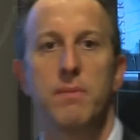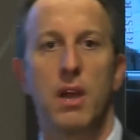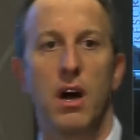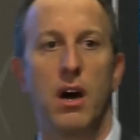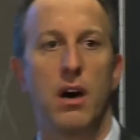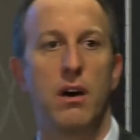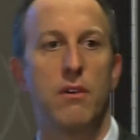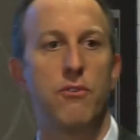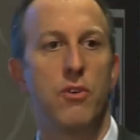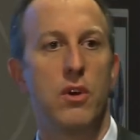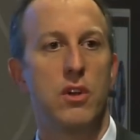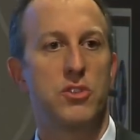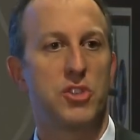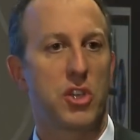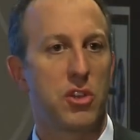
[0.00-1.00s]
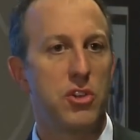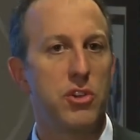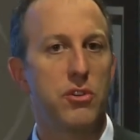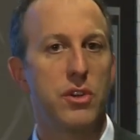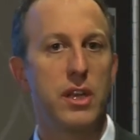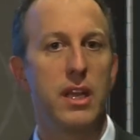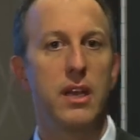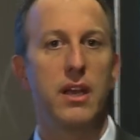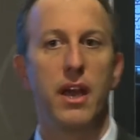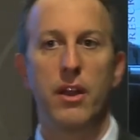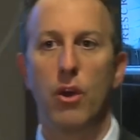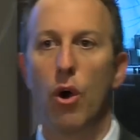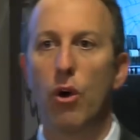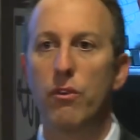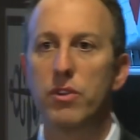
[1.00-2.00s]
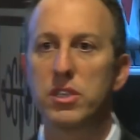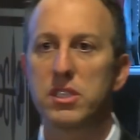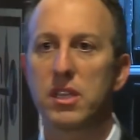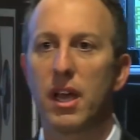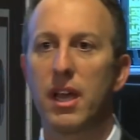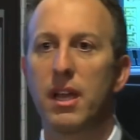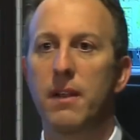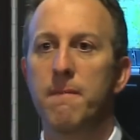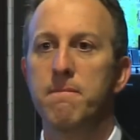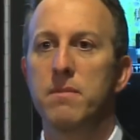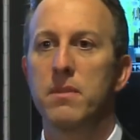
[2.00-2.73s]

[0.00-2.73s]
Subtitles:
of security and oversight.